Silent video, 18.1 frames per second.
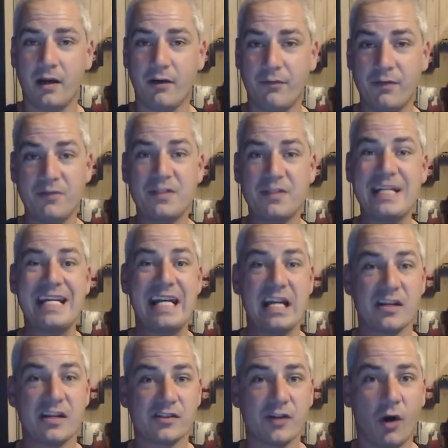50
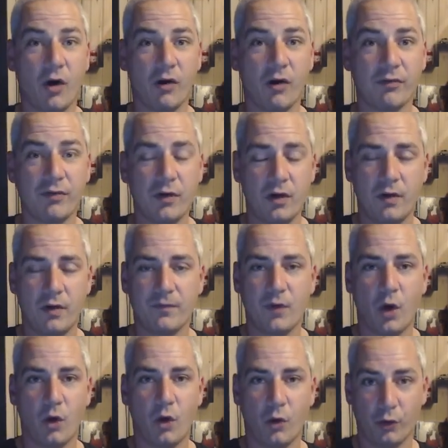years of
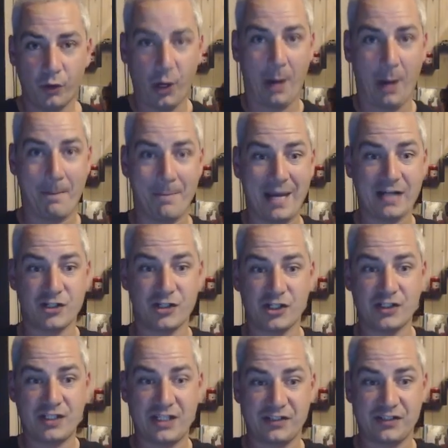On Her
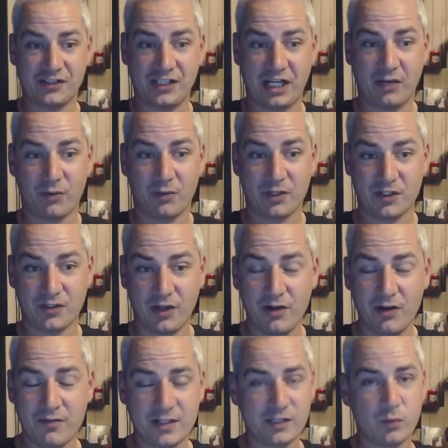Majesty's Secret
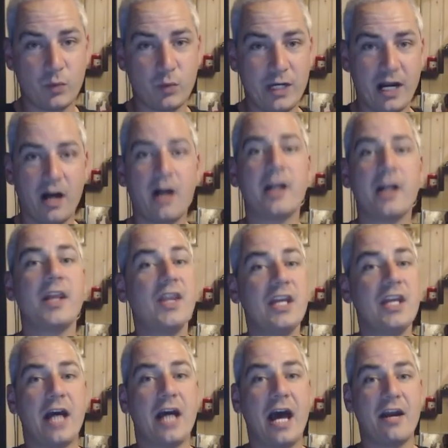Service. We are in
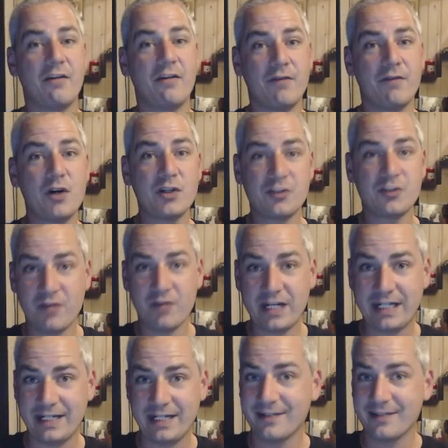the
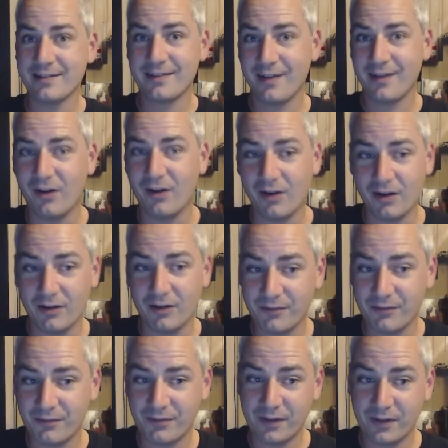anniversary year
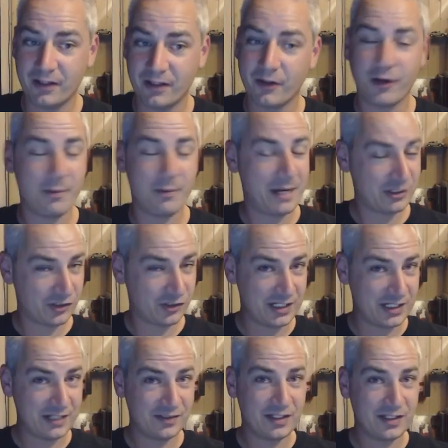of On Her
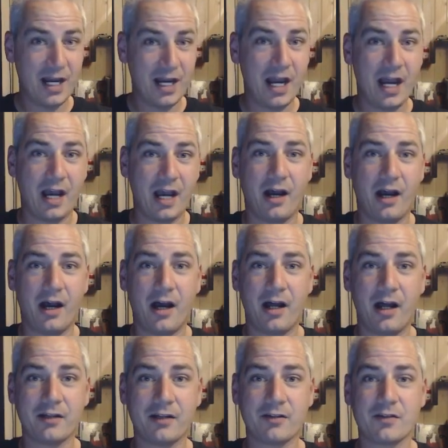Majesty's.
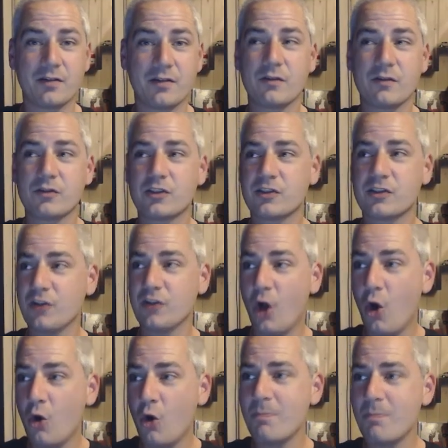And
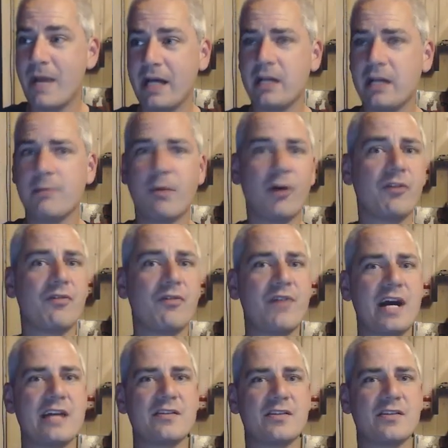so many Bond
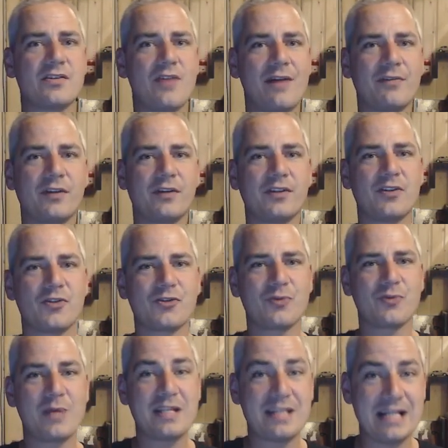fans travel to
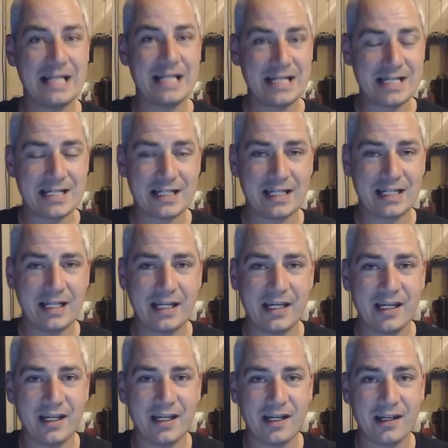Switzerland
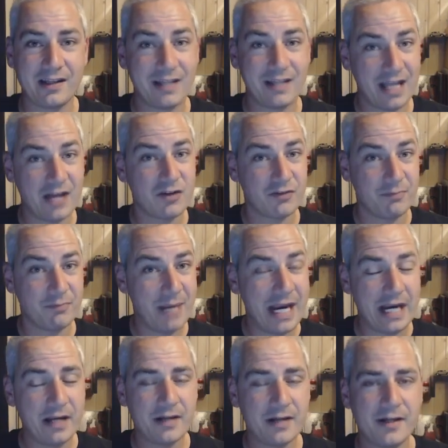at the end of
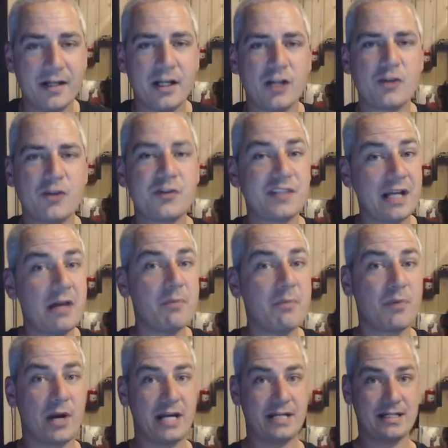May to
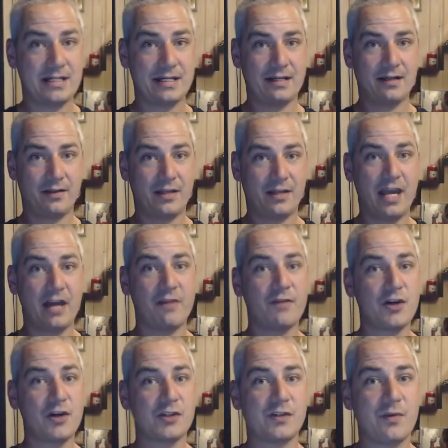celebrate the
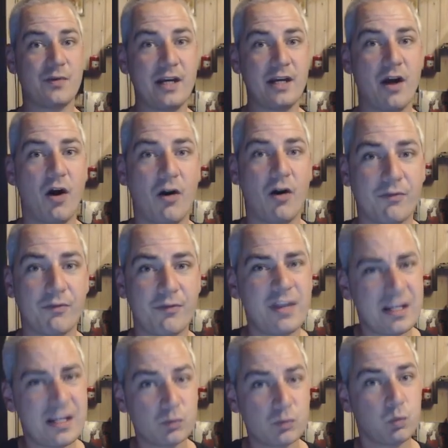anniversary of
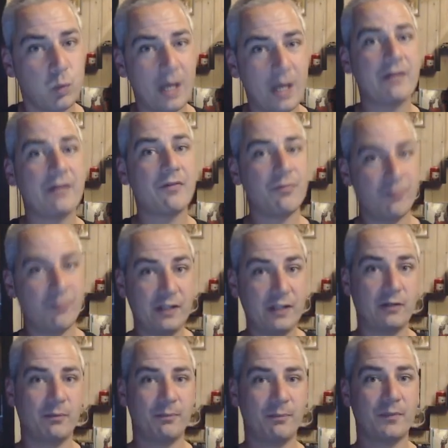this one
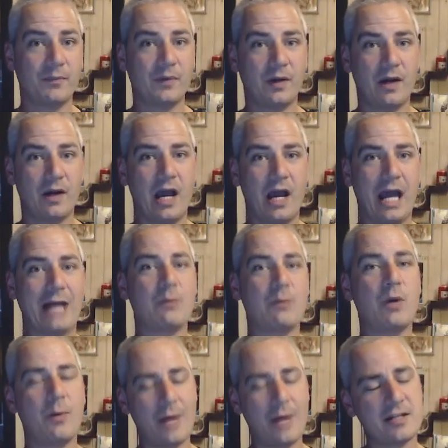film.
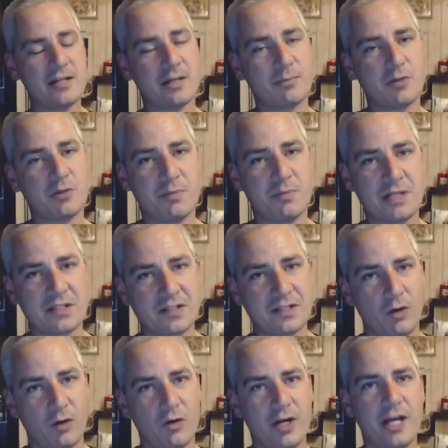And we went up to Piz
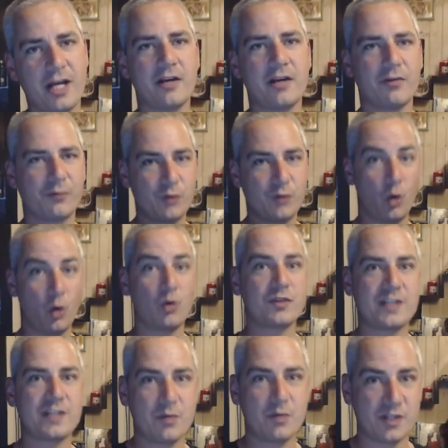Gloria, and of
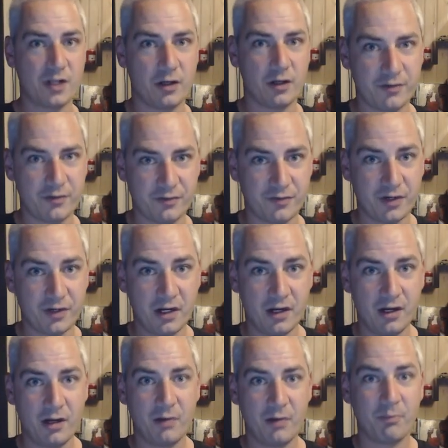course there was a lot of
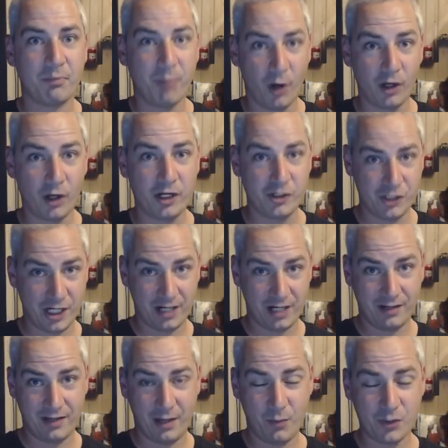Bollinger.
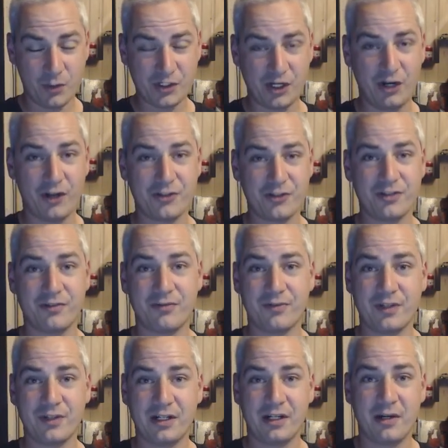There was a lot
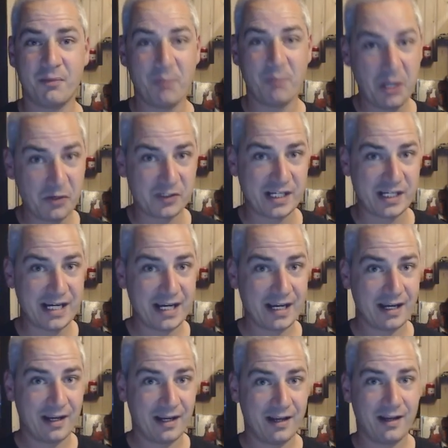of
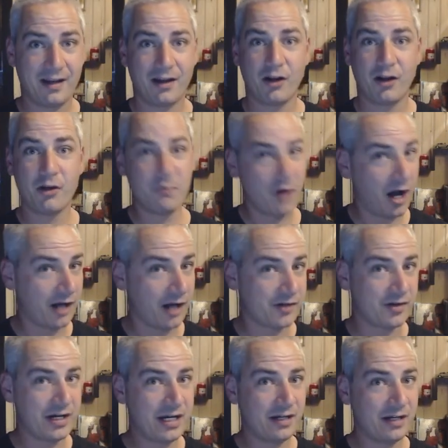music,
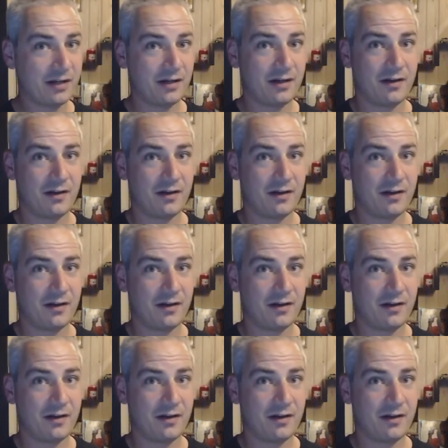camaraderie,